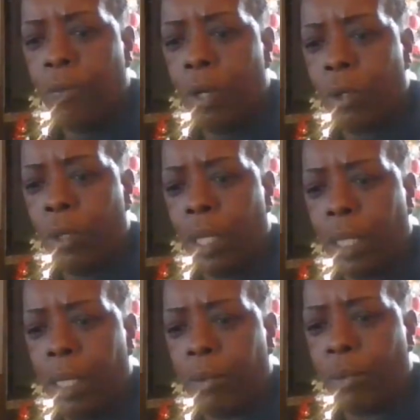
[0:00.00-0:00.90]
Well, corn, I
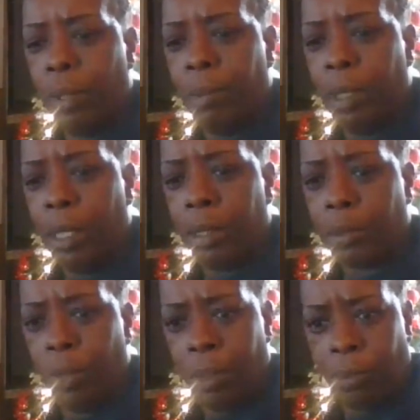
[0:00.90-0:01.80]
gave three
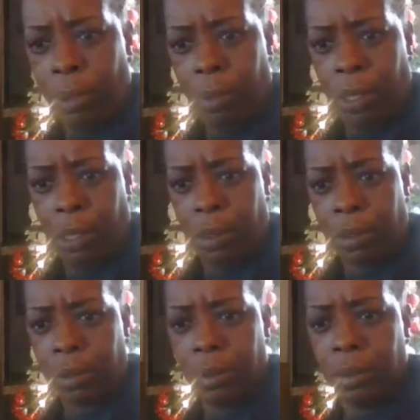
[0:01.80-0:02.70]
bananas. What three
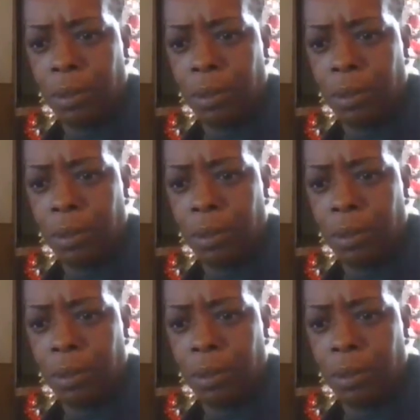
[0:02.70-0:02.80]
bananas?